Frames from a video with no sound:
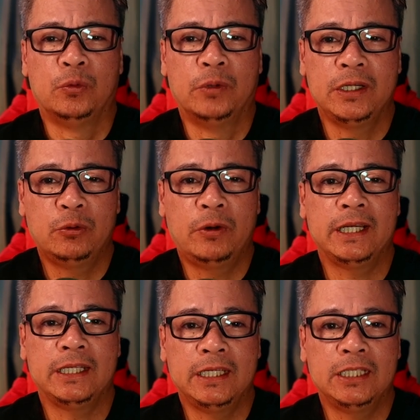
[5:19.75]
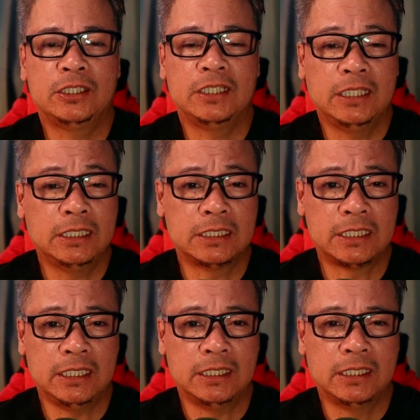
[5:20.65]
where you want it in the
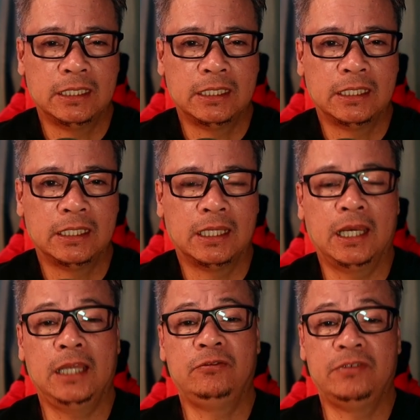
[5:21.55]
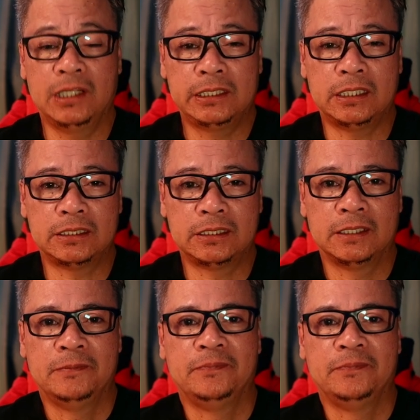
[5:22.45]
scene. Add filters.